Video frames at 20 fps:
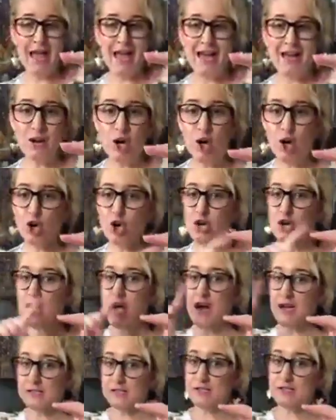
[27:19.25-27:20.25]
and her
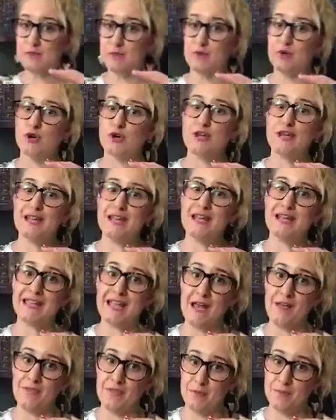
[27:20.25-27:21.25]
customer can't
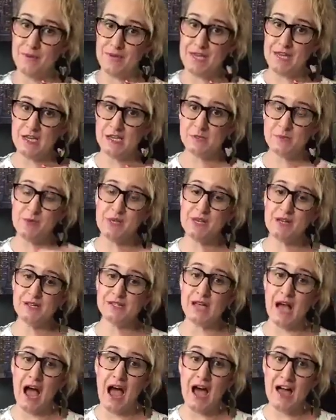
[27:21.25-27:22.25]
get the piece
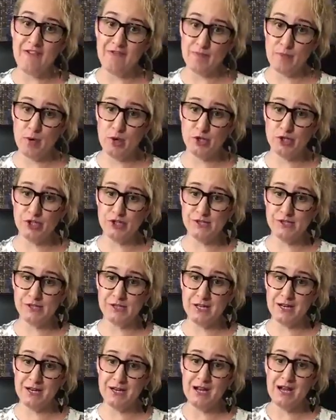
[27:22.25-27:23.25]
because I've
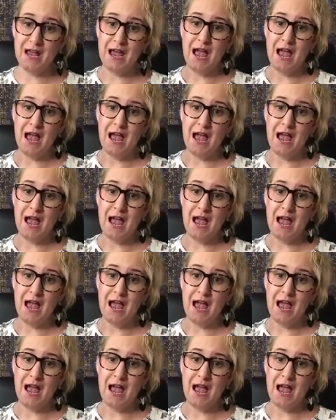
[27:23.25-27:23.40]
purchased it,